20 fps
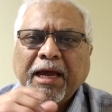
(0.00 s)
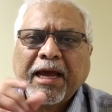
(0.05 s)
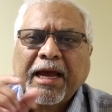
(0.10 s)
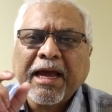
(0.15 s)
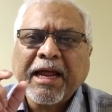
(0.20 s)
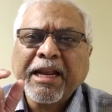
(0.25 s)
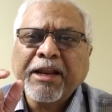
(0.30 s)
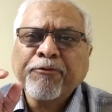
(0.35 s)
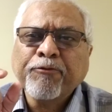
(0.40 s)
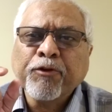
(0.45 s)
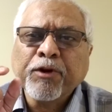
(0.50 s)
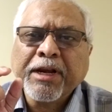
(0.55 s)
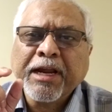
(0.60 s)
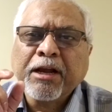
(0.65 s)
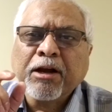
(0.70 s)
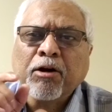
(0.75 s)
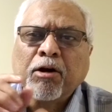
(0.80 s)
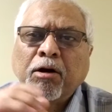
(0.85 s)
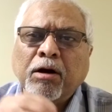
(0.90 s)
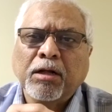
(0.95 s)
And if you
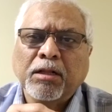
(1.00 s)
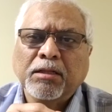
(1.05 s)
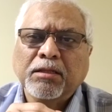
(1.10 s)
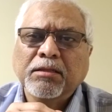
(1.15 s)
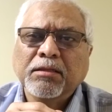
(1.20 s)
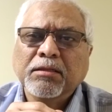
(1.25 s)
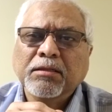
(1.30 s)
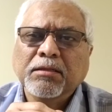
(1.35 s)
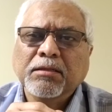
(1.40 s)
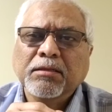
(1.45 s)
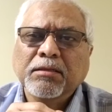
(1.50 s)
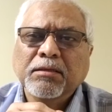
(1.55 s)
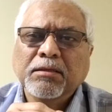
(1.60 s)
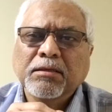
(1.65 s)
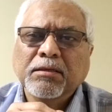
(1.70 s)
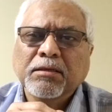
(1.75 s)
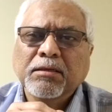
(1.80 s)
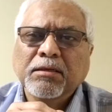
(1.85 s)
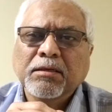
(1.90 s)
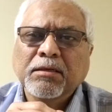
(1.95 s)
recall
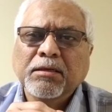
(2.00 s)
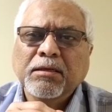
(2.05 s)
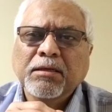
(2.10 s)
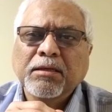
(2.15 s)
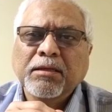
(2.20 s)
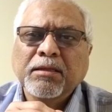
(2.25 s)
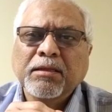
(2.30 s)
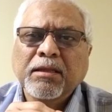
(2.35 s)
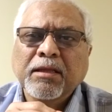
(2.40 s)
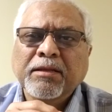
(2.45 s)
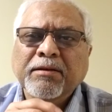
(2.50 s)
the